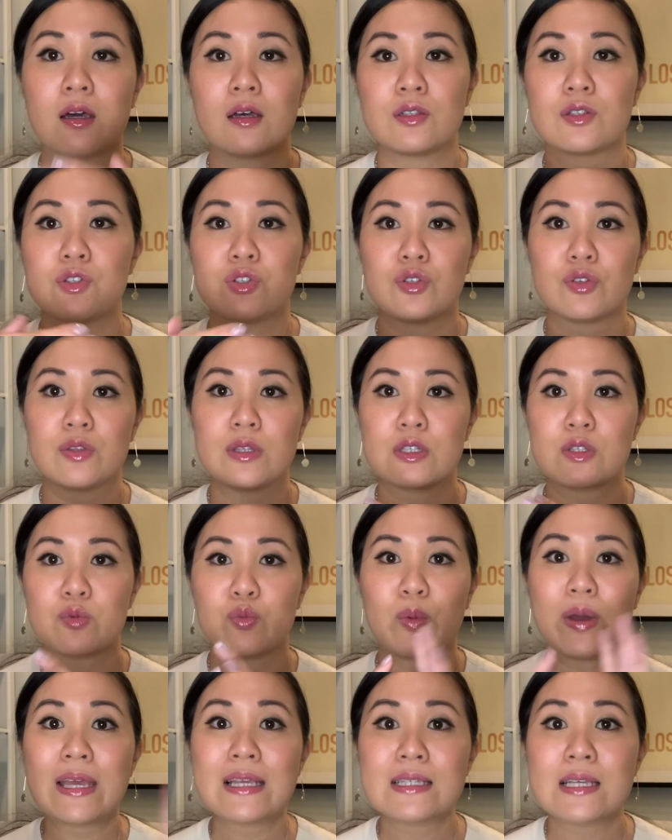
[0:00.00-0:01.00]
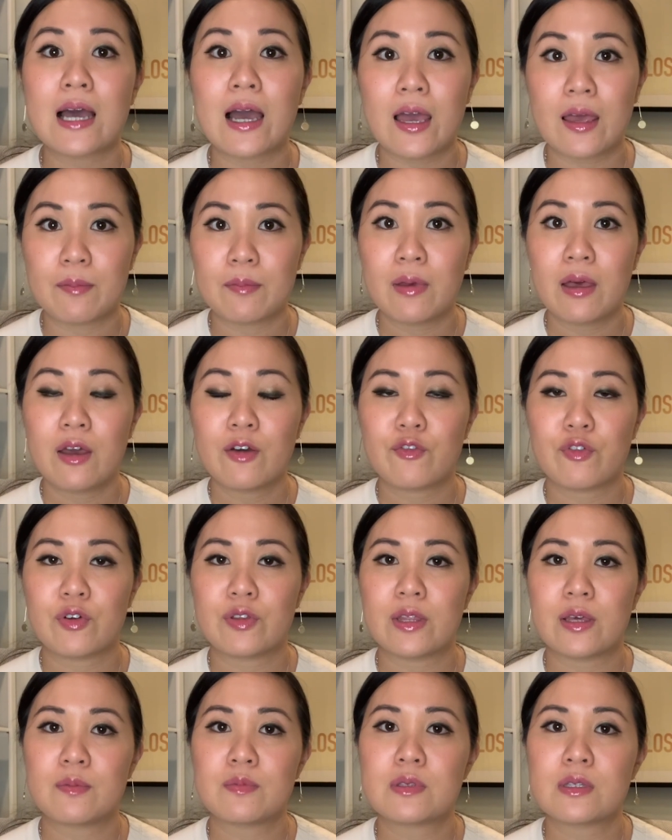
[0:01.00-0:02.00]
onto this wait time for
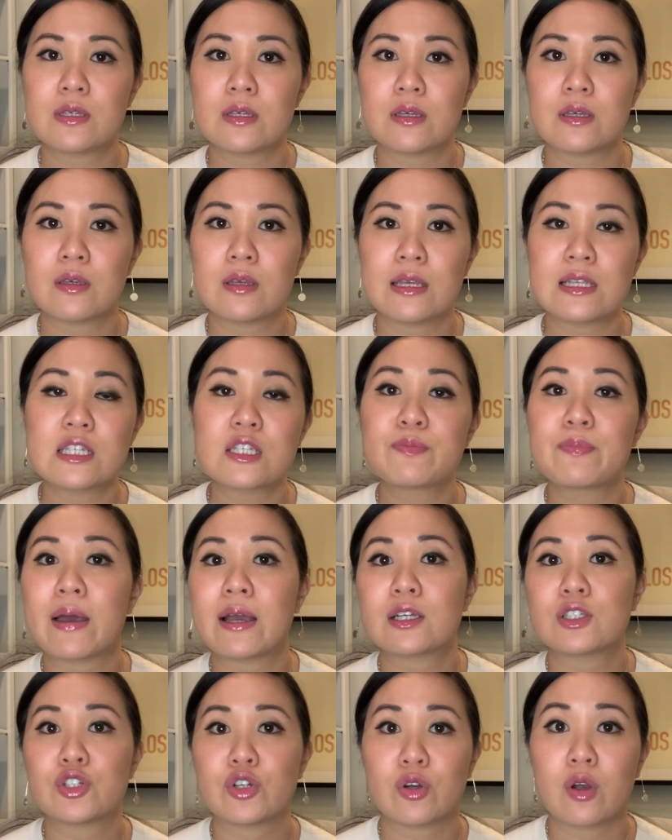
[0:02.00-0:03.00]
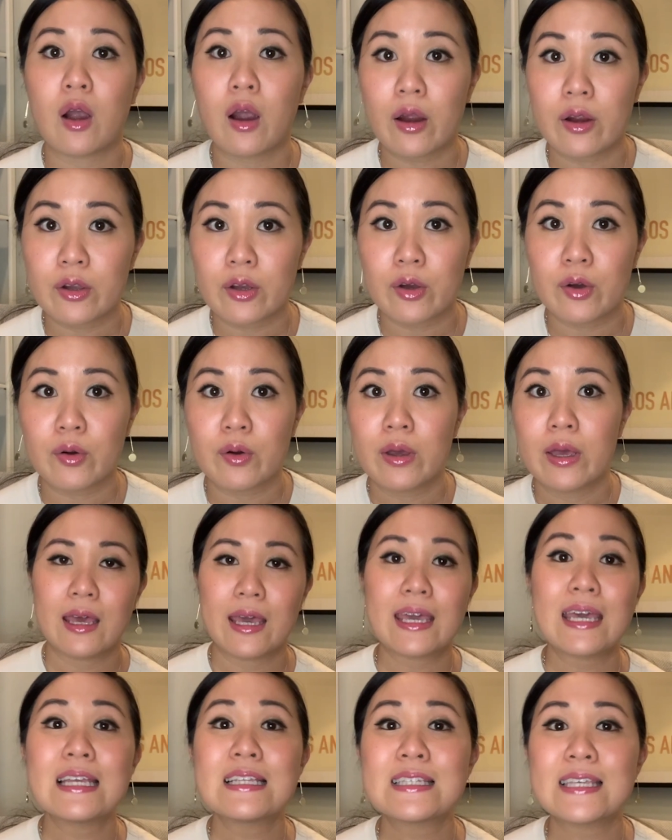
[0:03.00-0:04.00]
them to inspect your cargo.
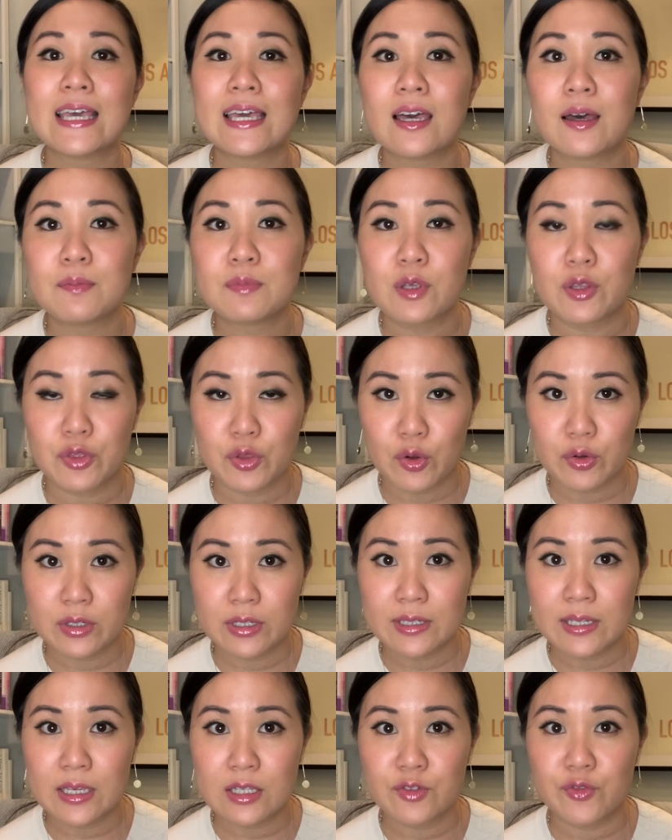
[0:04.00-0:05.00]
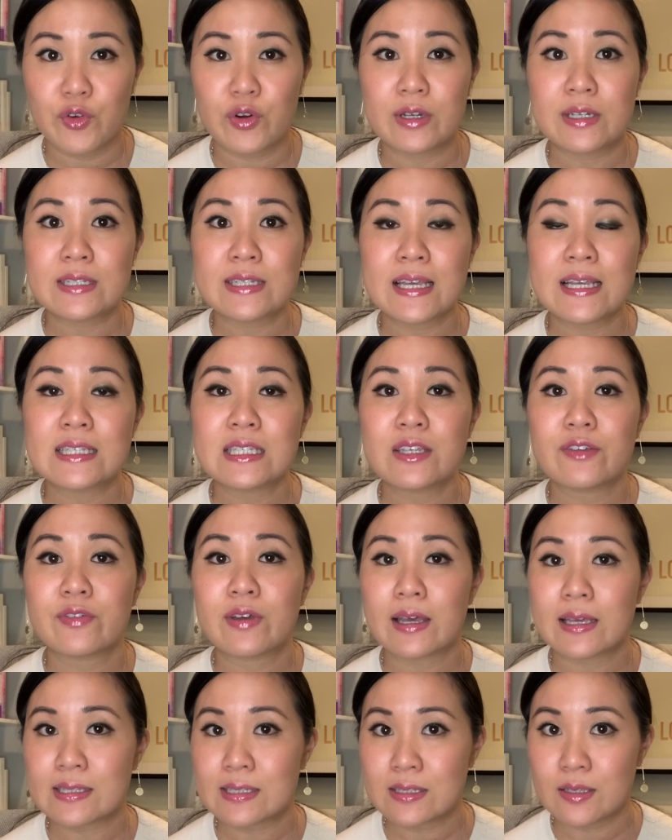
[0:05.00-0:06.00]
It can take up to 30 days for an intensive
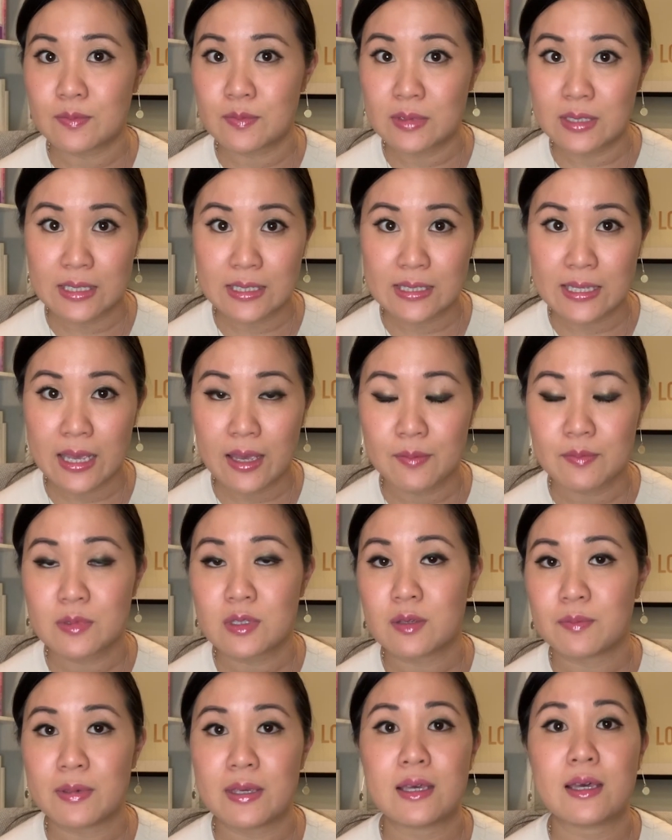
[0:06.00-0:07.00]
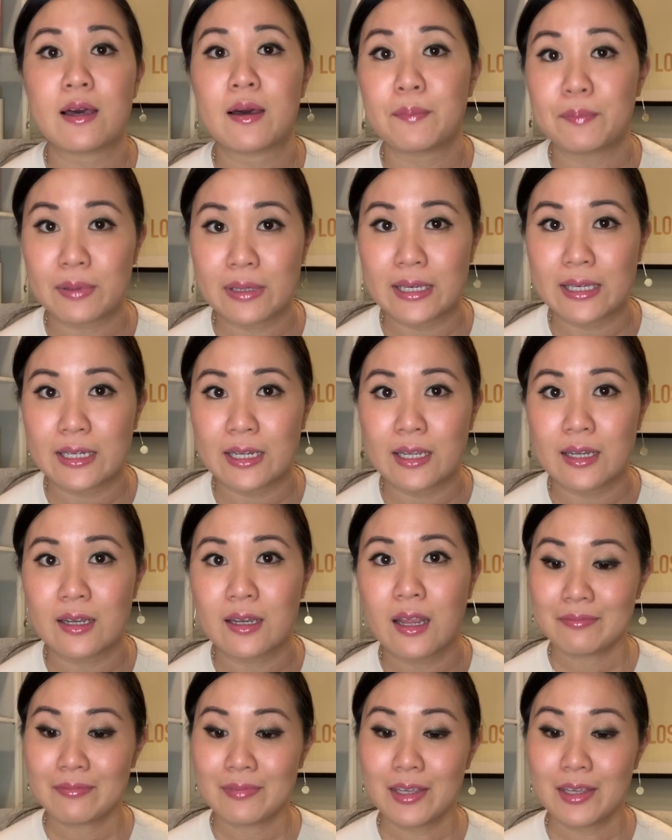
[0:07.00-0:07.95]
customs exam to be completed.